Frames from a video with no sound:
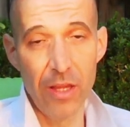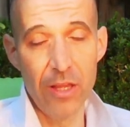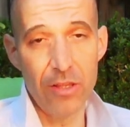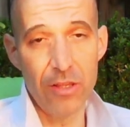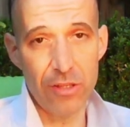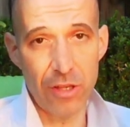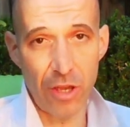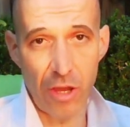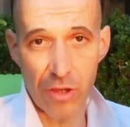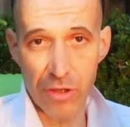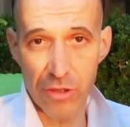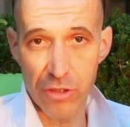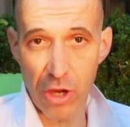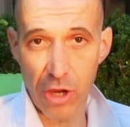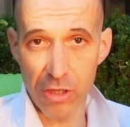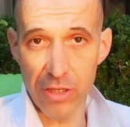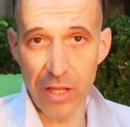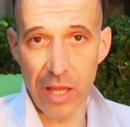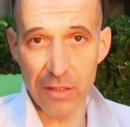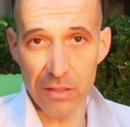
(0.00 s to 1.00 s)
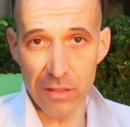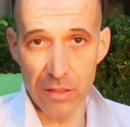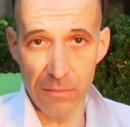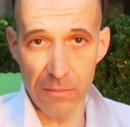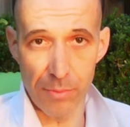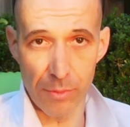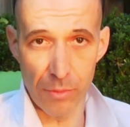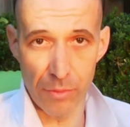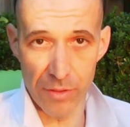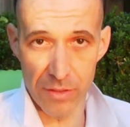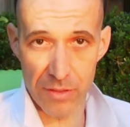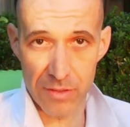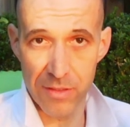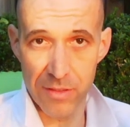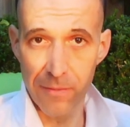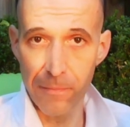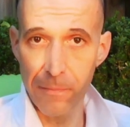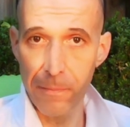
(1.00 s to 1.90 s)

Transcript: So go down to the boys